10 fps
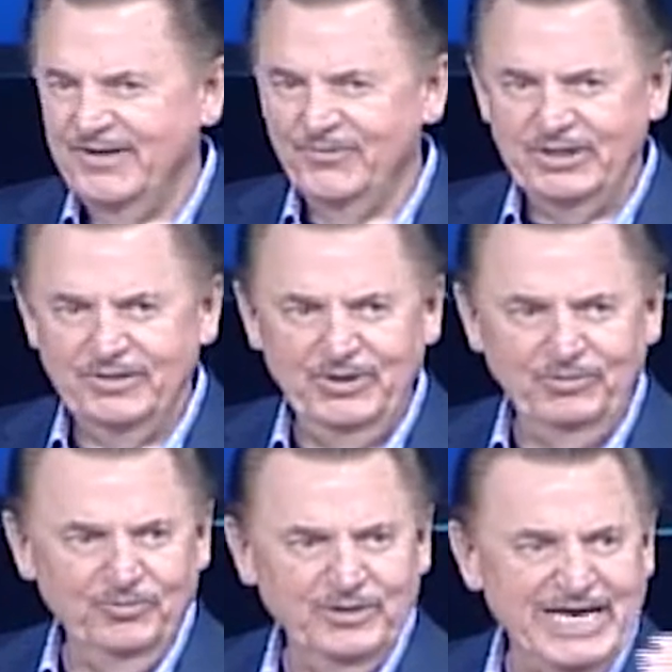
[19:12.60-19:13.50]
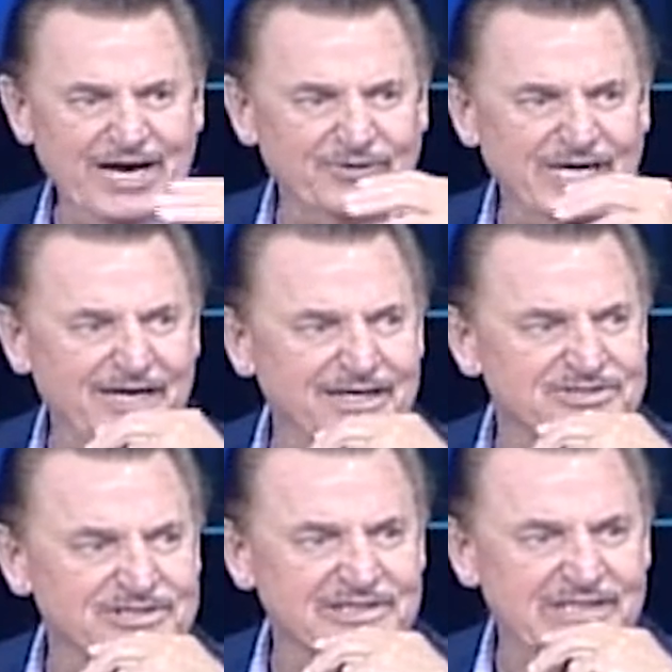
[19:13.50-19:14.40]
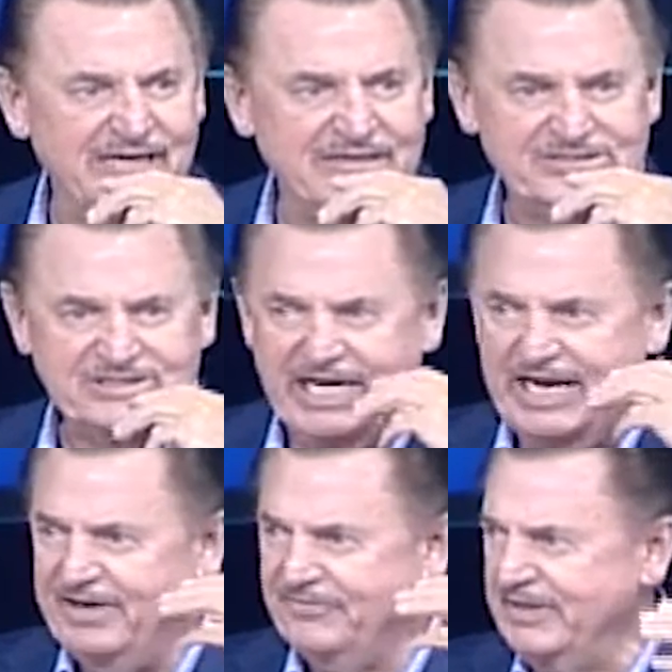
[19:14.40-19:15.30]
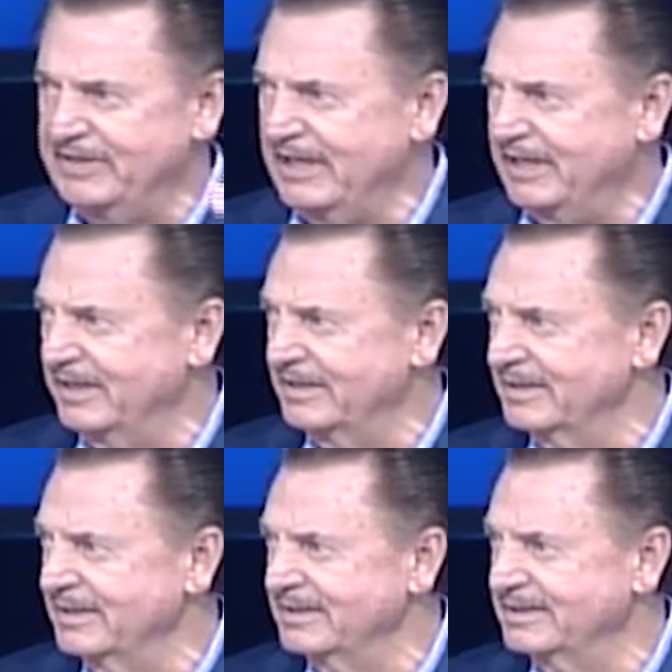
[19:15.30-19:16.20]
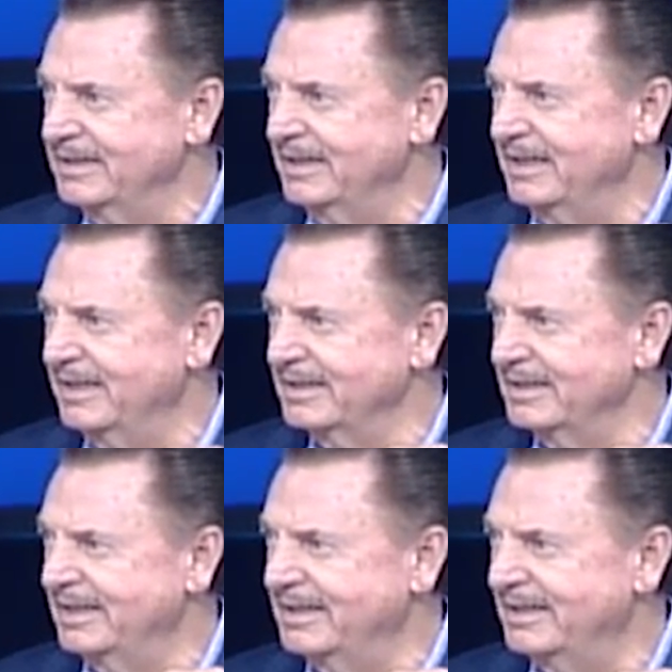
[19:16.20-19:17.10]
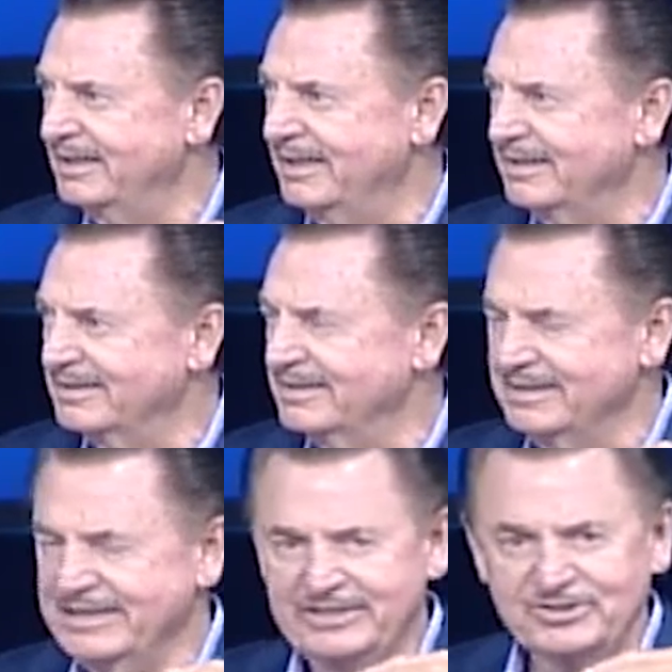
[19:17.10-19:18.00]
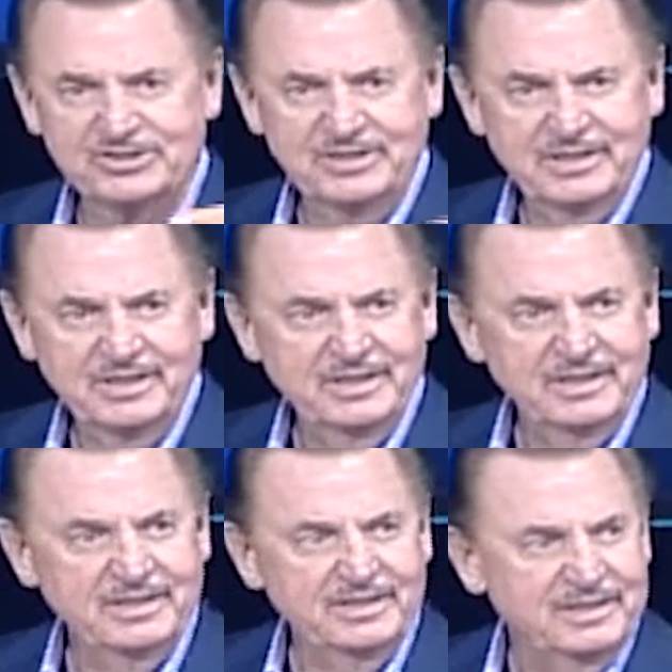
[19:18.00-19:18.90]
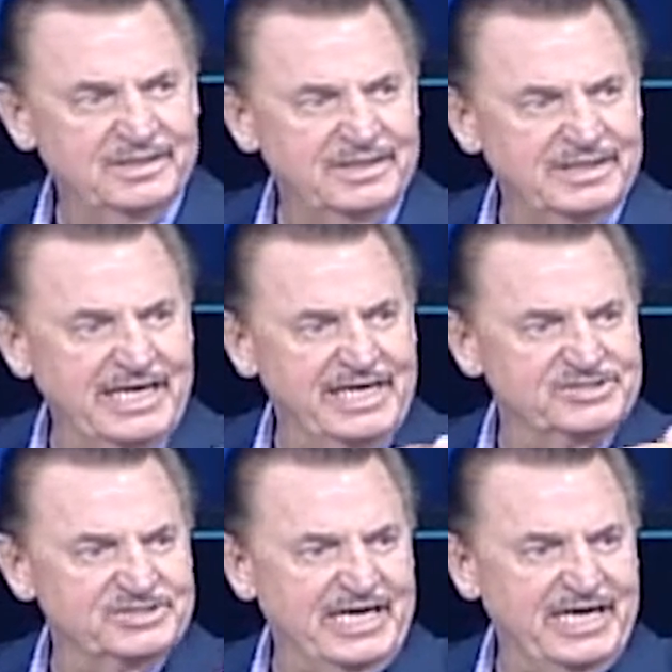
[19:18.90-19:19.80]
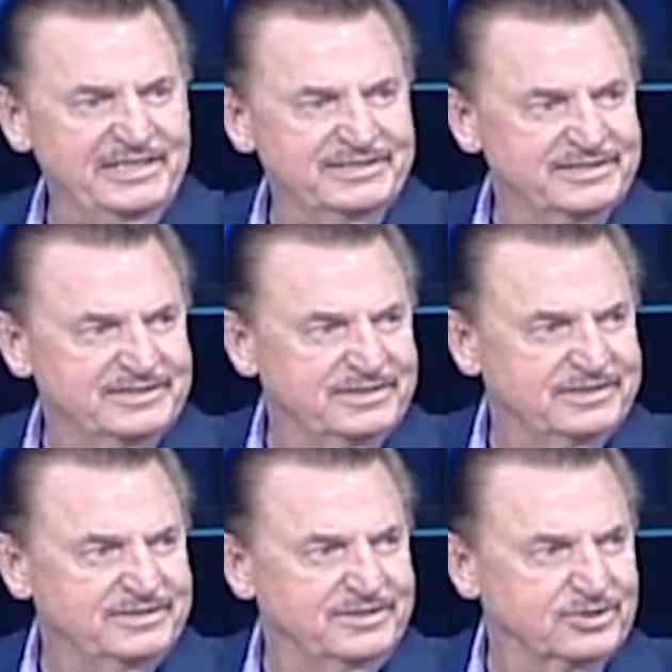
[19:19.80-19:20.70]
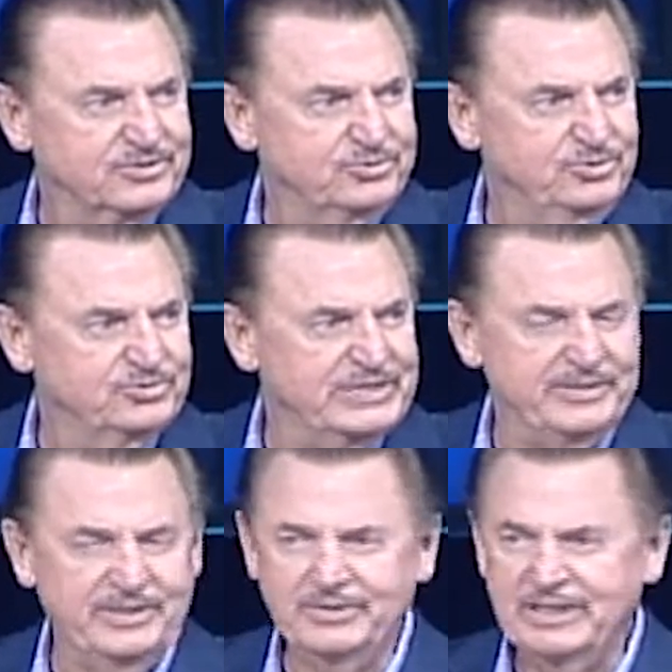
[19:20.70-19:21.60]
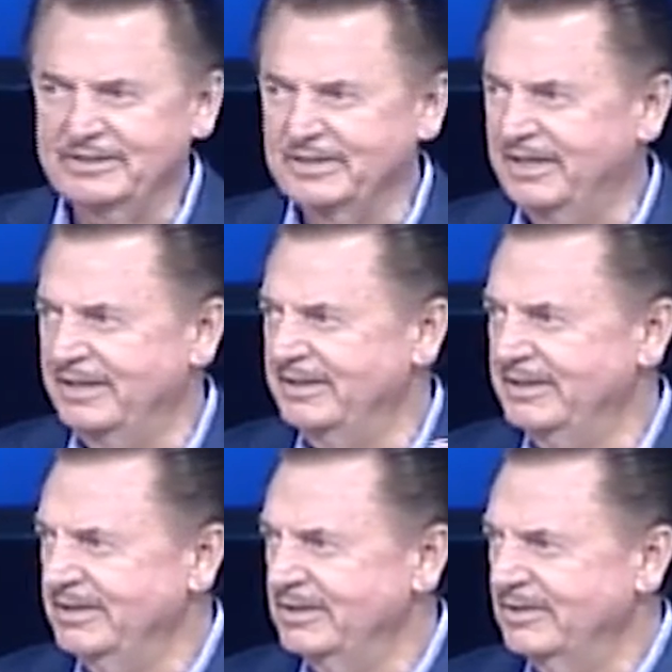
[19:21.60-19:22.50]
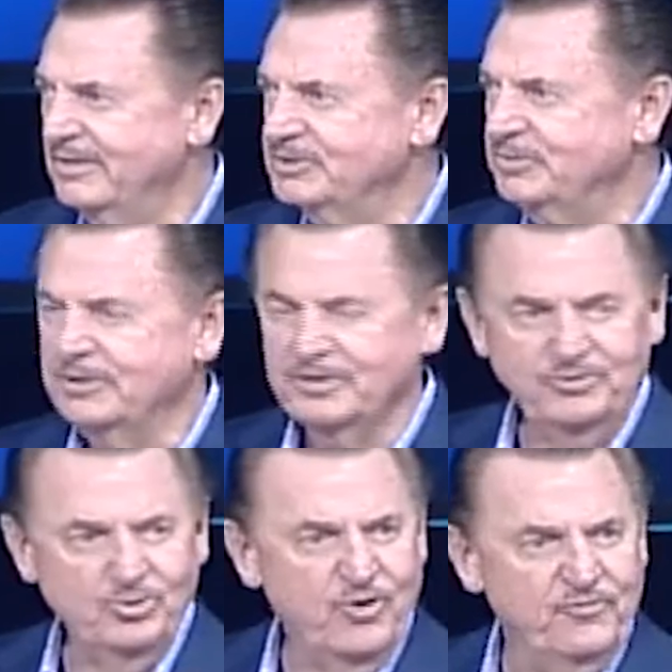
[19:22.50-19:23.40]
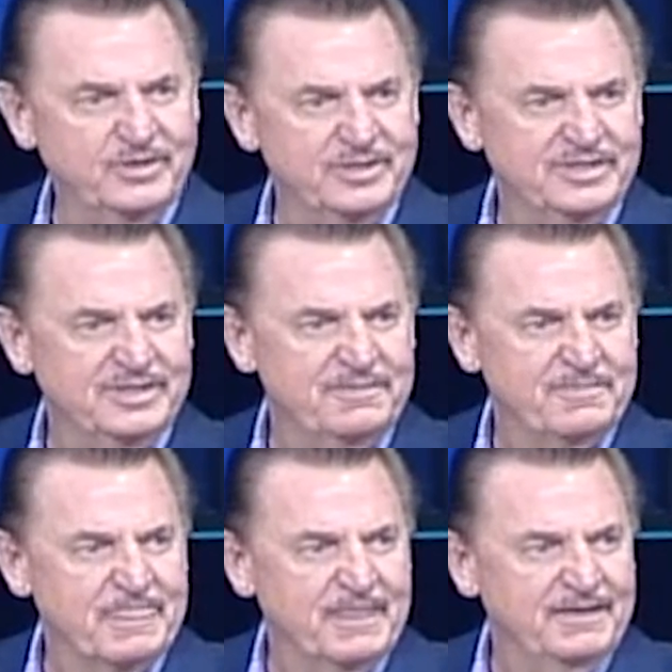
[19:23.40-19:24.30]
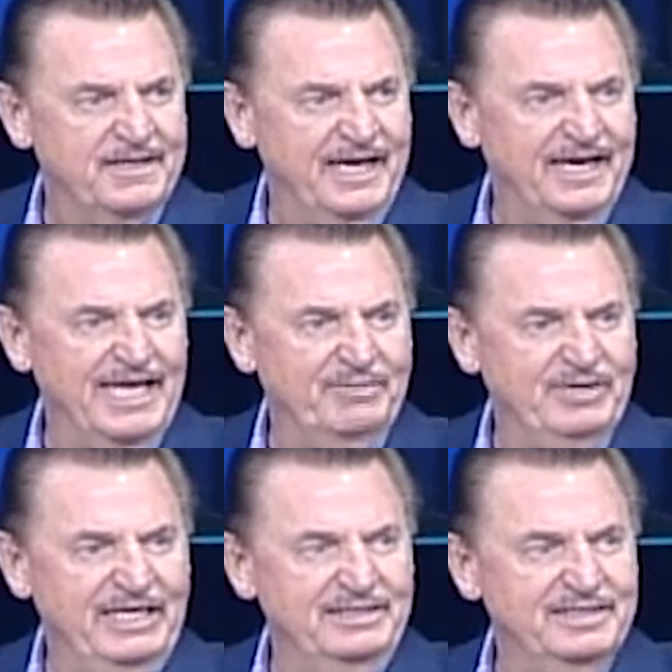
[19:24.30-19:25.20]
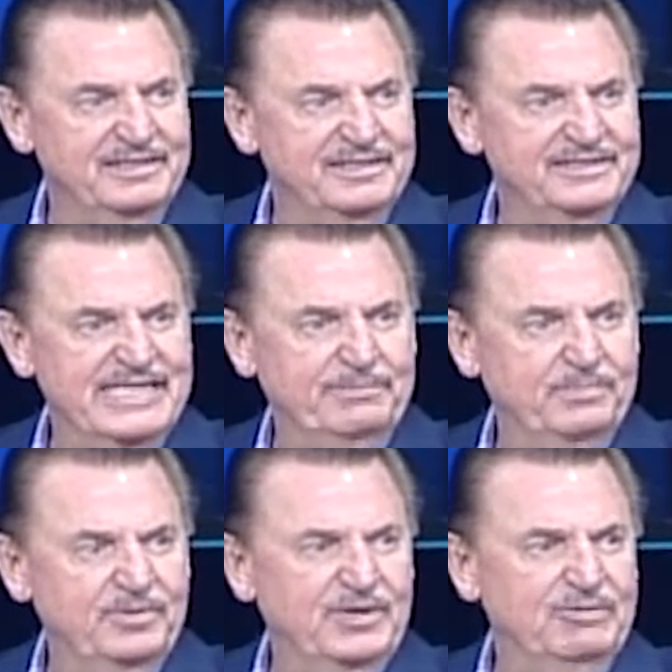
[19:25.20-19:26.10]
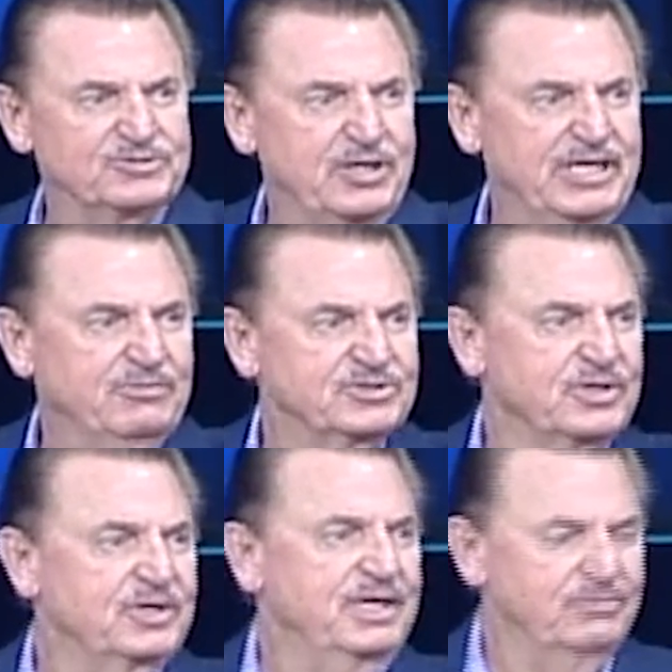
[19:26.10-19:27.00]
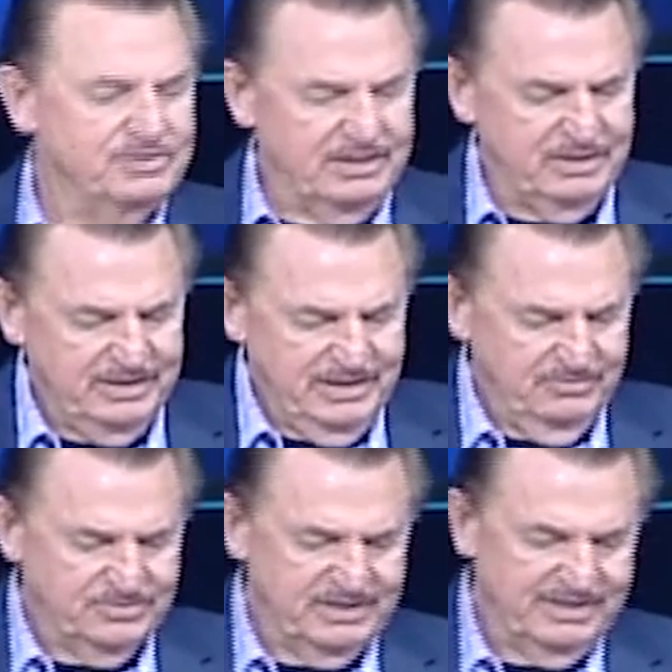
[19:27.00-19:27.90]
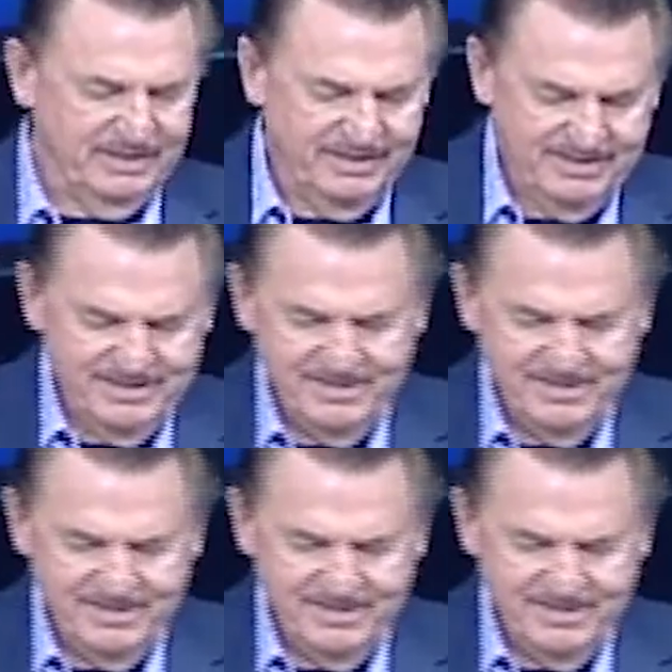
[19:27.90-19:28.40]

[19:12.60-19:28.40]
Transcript: We, we went out with our, our staff and our, uh, uh, our leaders last night. Took a cruise out there on that uh, spirit of Norfolk, and I mean that it was a it was a it was a it was a uh,